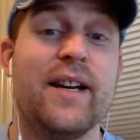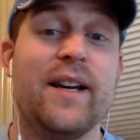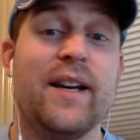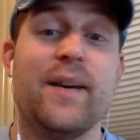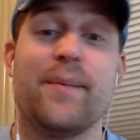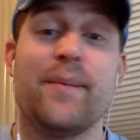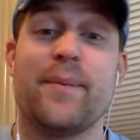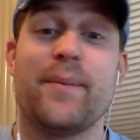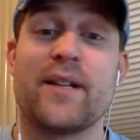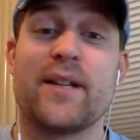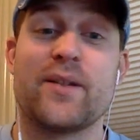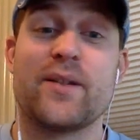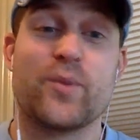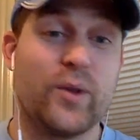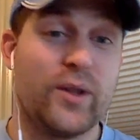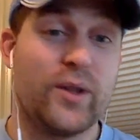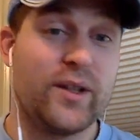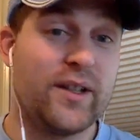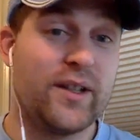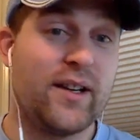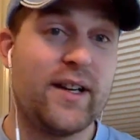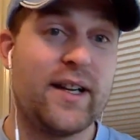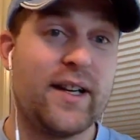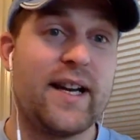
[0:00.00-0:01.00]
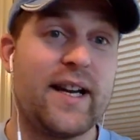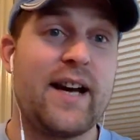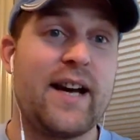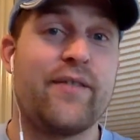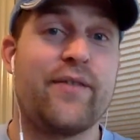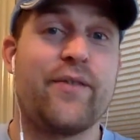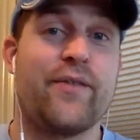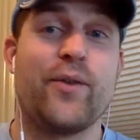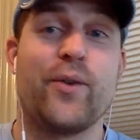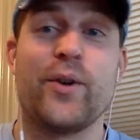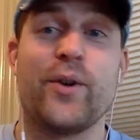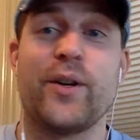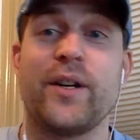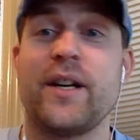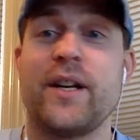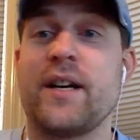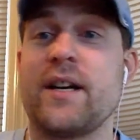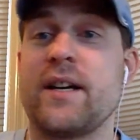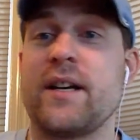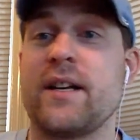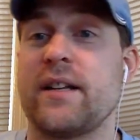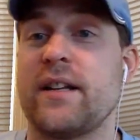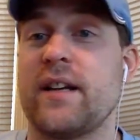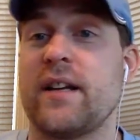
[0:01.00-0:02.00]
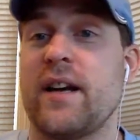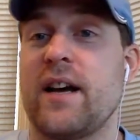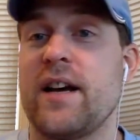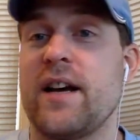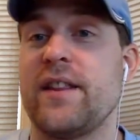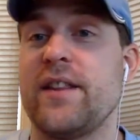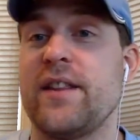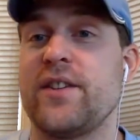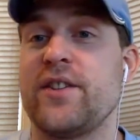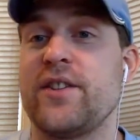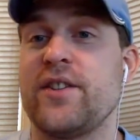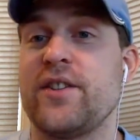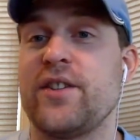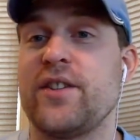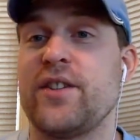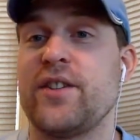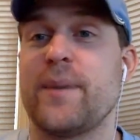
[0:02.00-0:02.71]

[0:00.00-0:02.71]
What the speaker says: But that's really all I got for you this year.